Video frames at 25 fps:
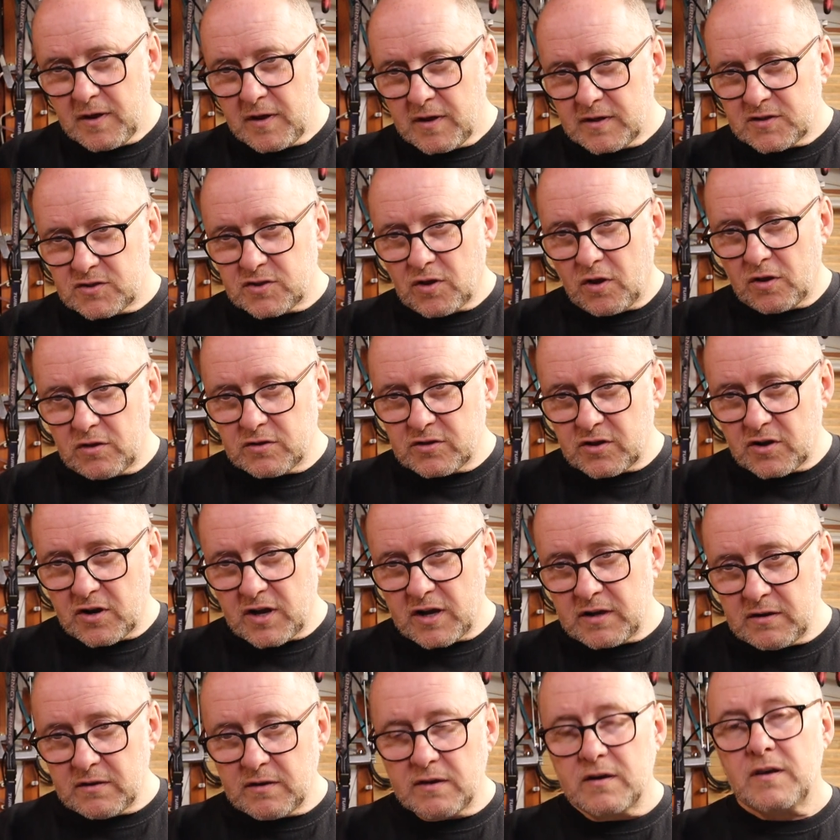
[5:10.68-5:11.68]

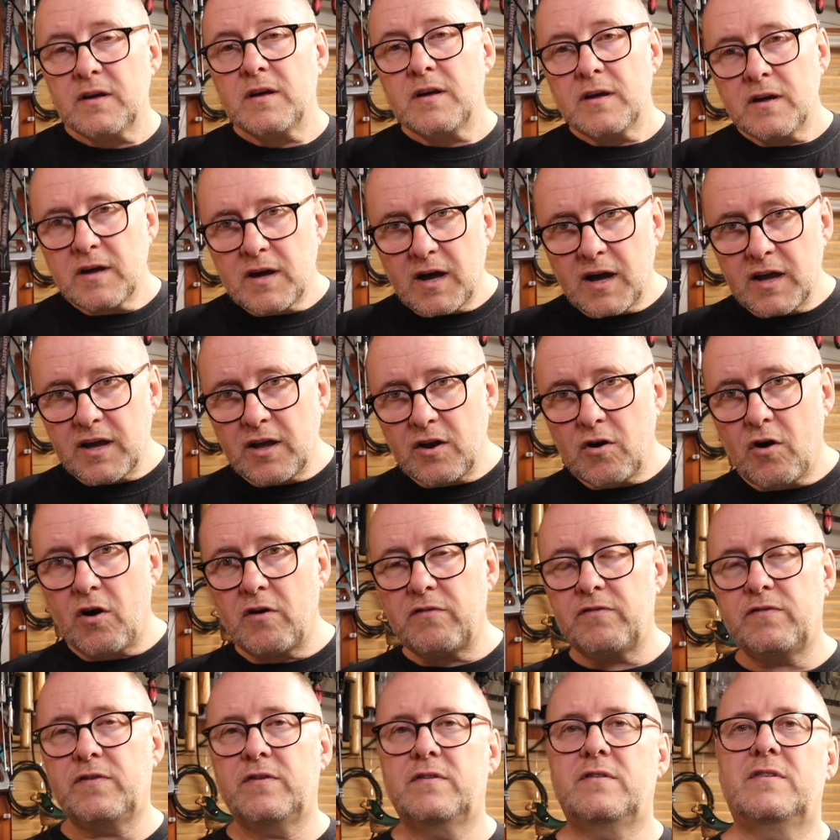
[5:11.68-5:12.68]
solder, iron
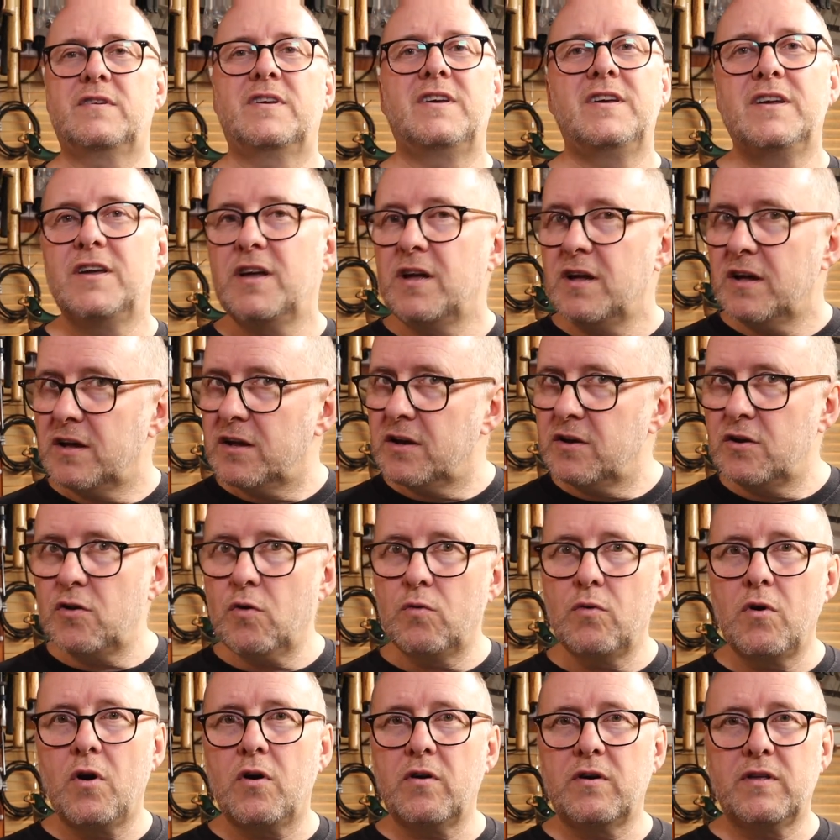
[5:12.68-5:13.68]
off. No
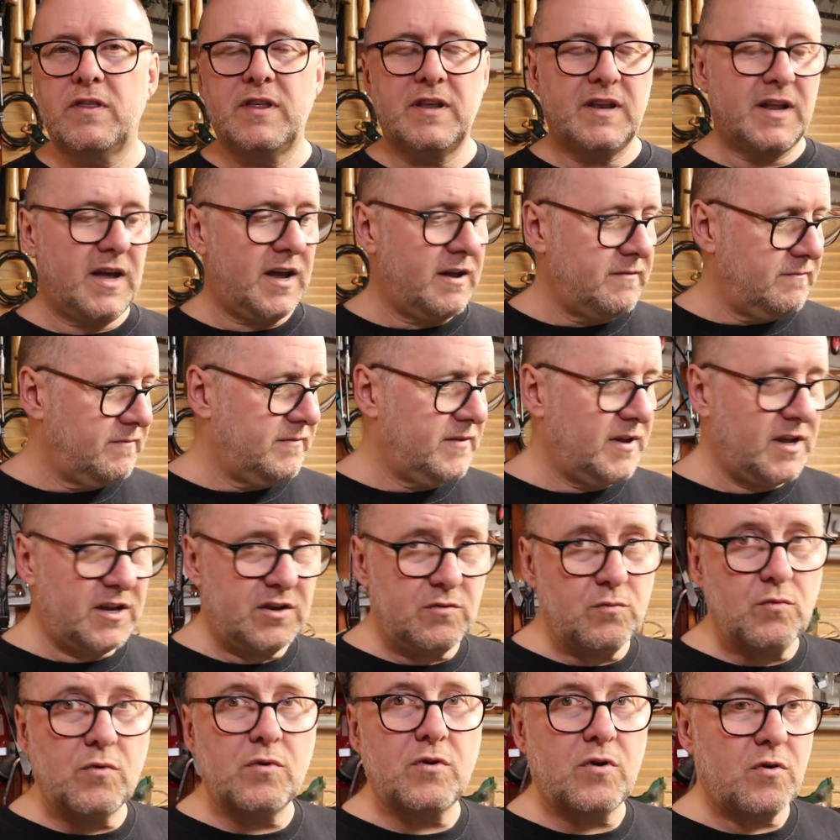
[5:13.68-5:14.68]
longer than that, and
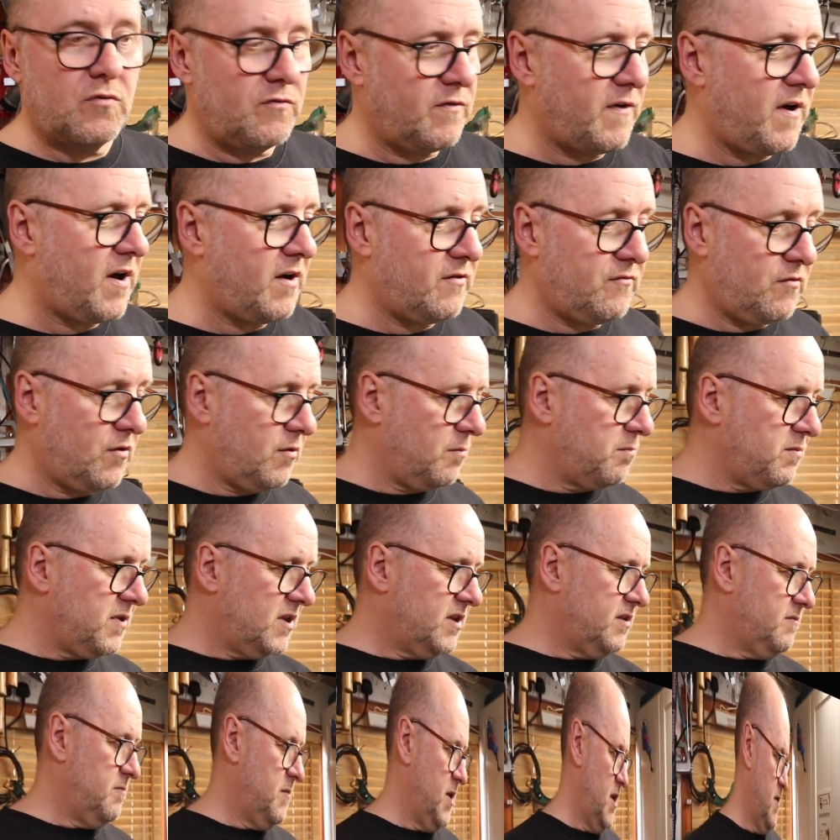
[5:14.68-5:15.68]
you won't go far wrong,
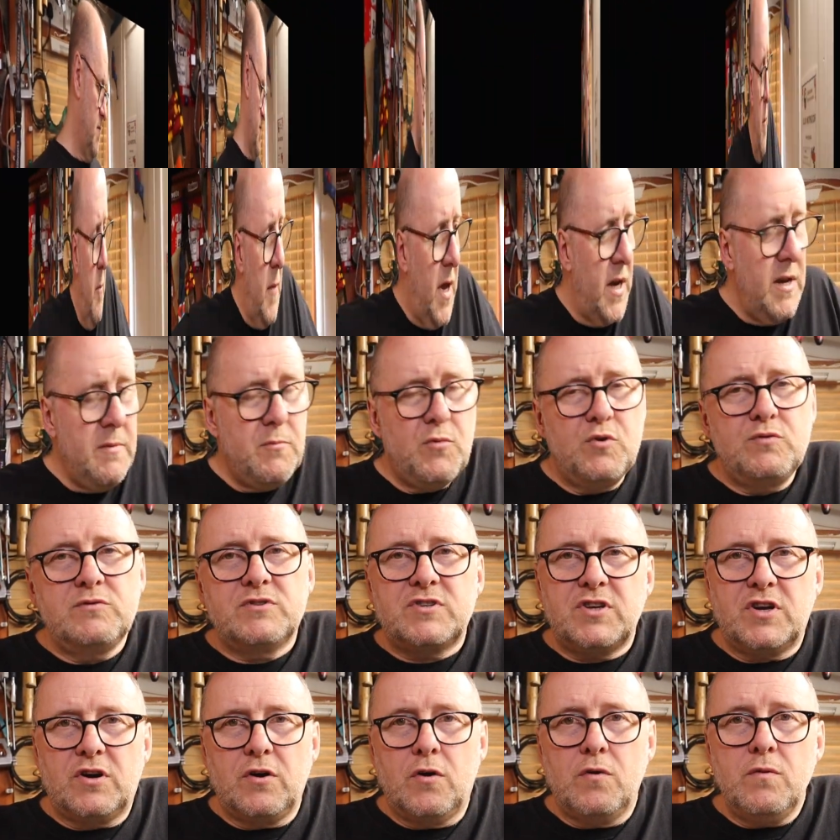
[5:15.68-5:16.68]
believe me. Many moons
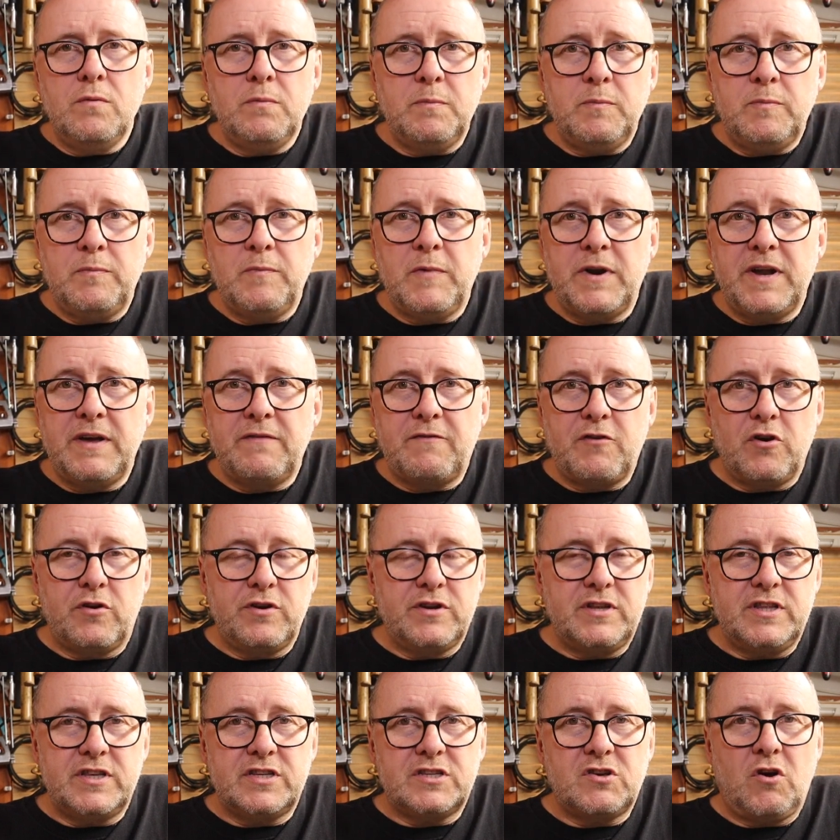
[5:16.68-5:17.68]
ago, when I got
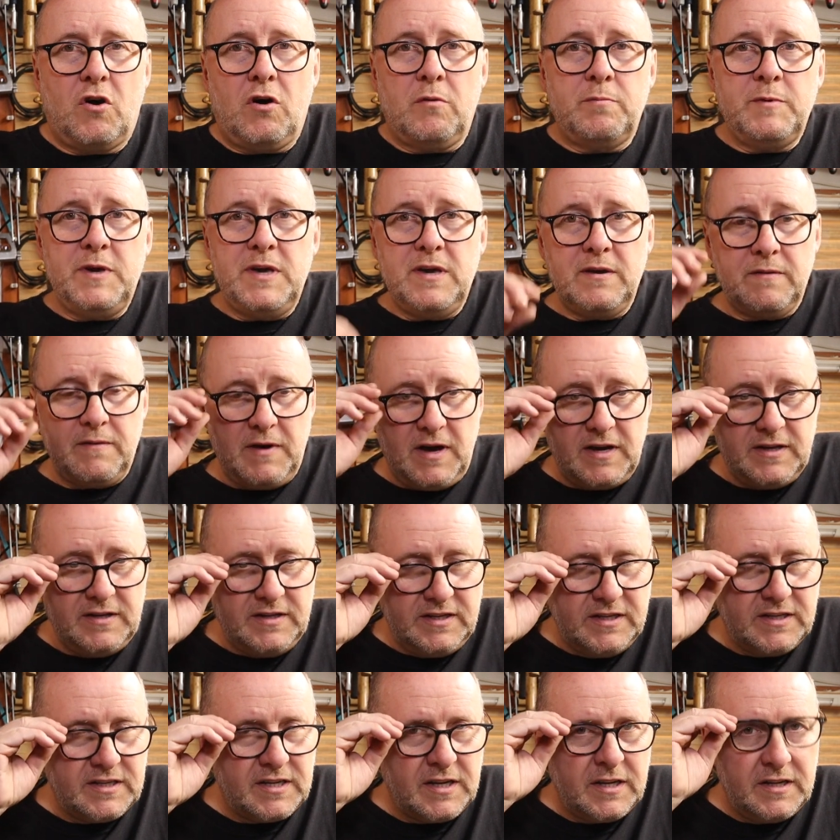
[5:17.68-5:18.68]
into this hobby, I
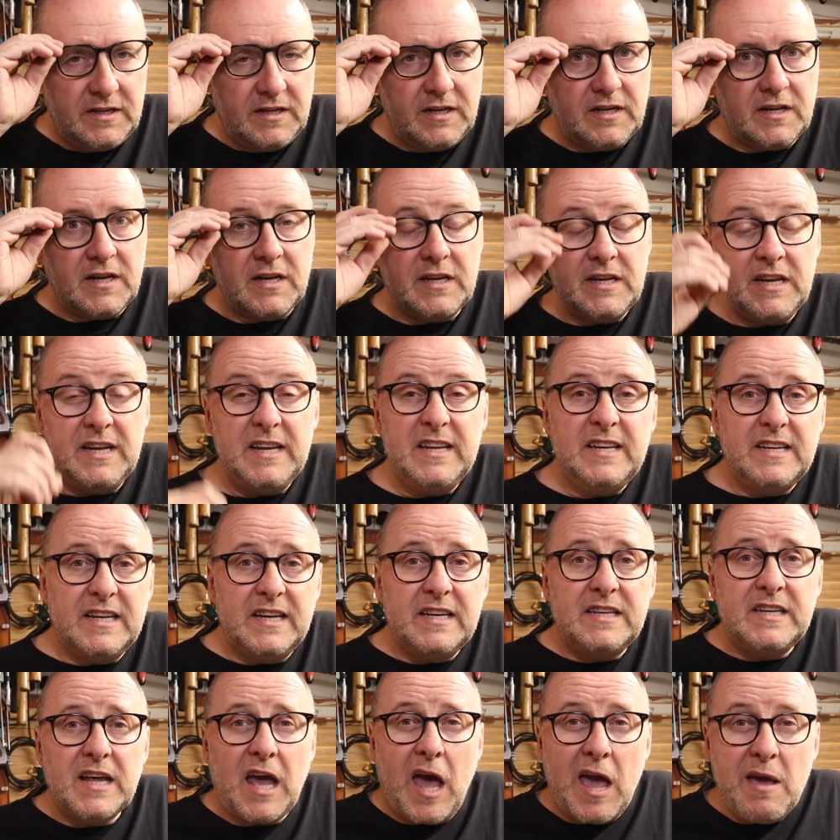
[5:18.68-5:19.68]
decided I
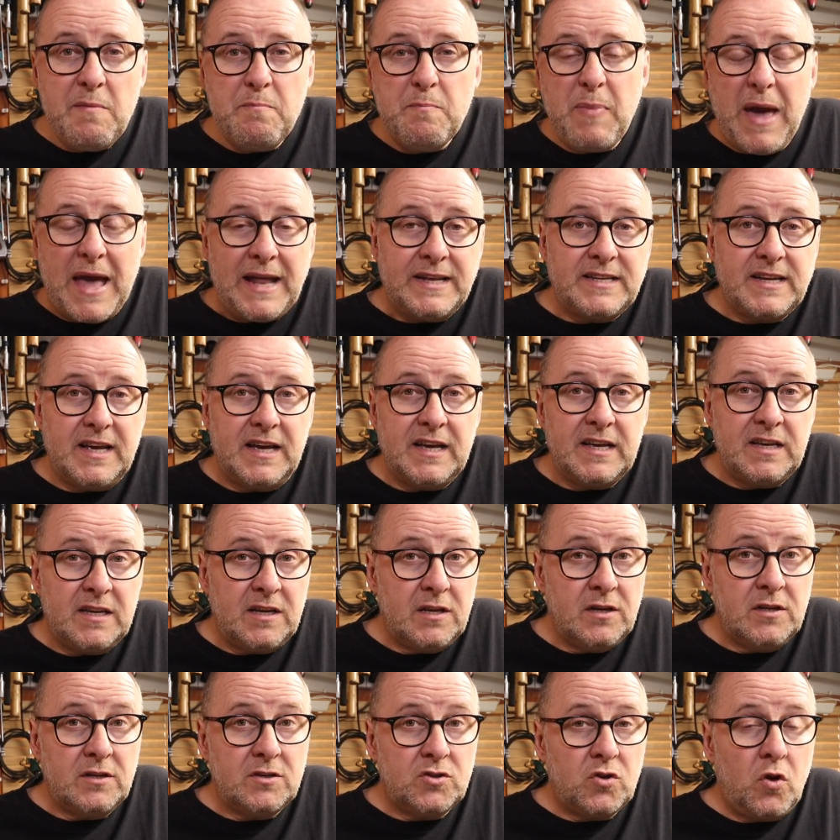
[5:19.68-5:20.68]
needed a better
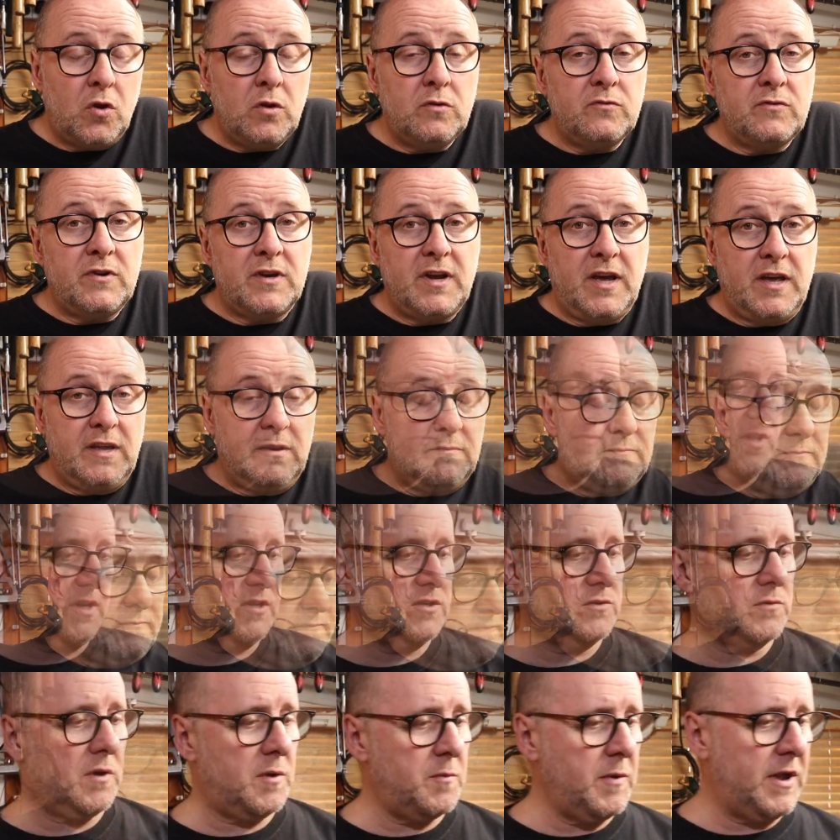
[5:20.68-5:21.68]
soldering iron.
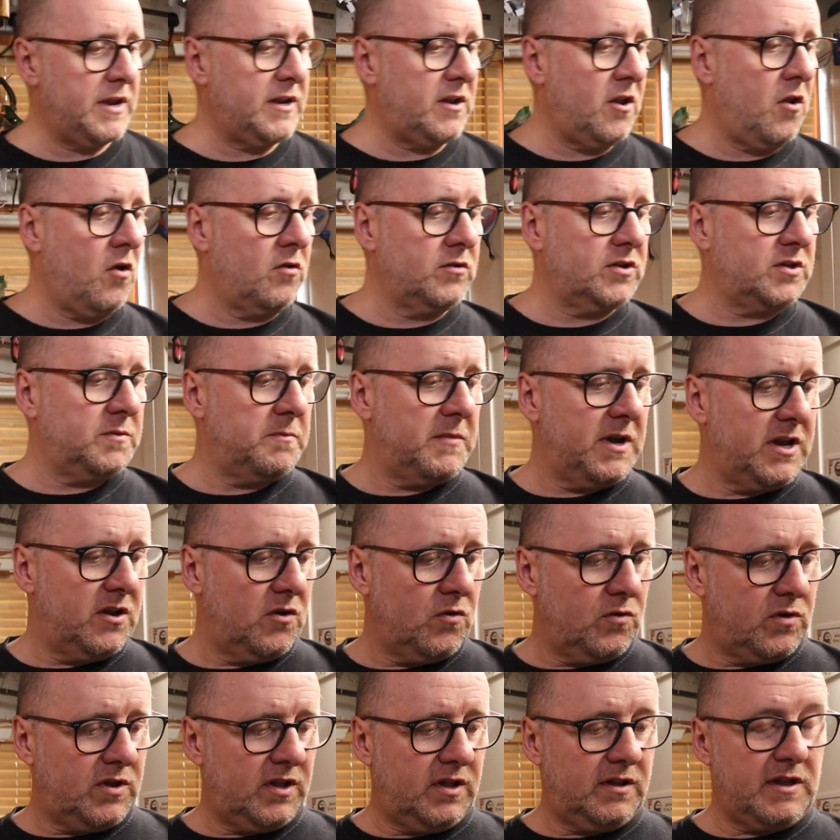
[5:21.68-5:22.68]
So I went along to my
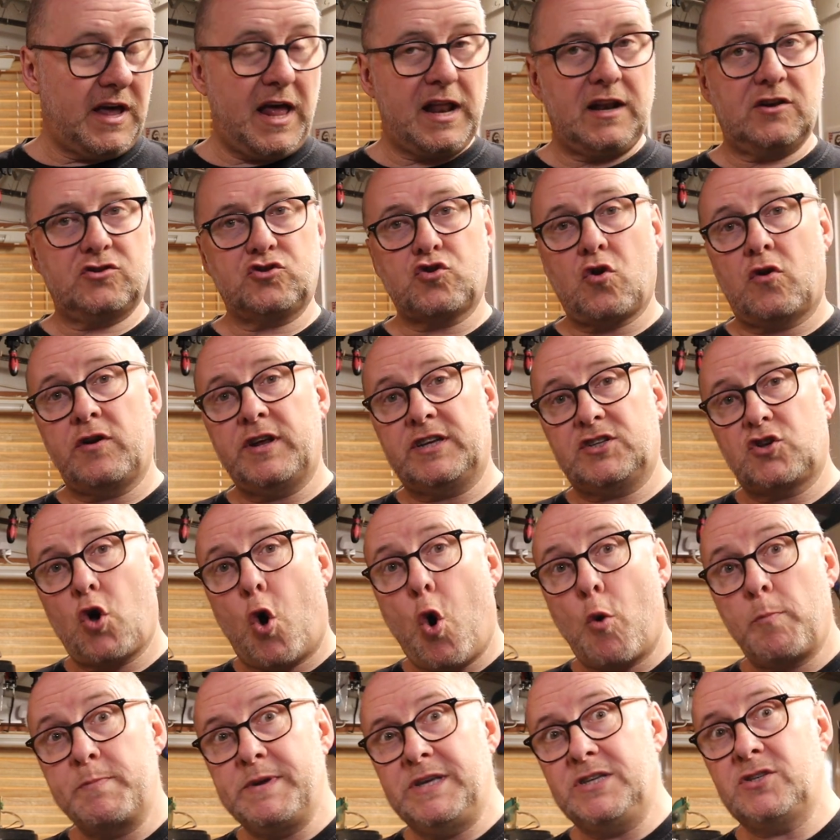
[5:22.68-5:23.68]
local electronics
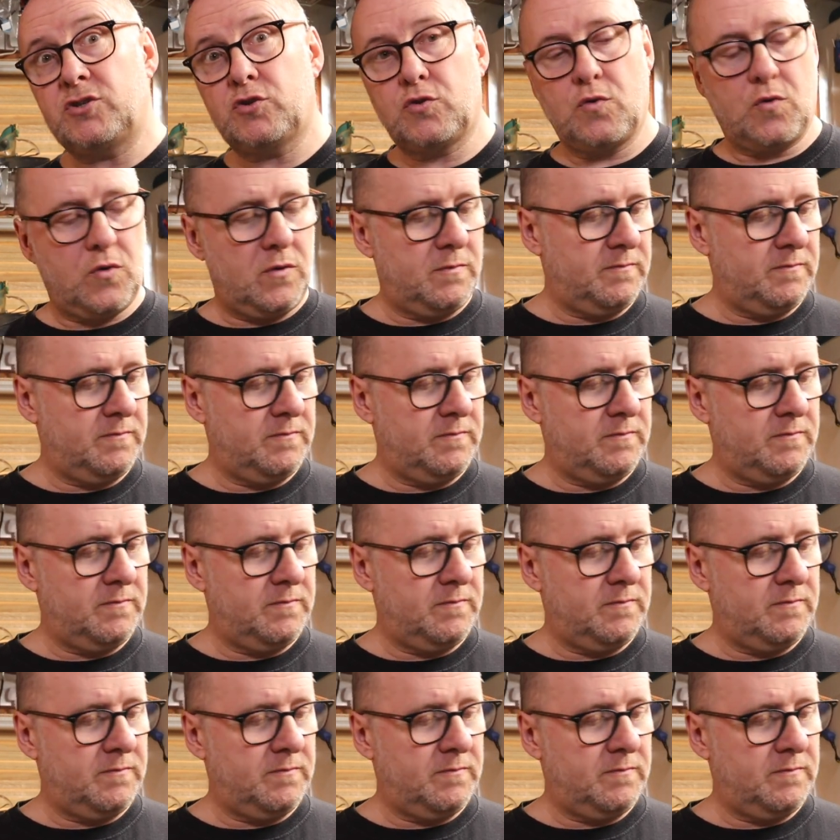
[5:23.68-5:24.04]
hobby store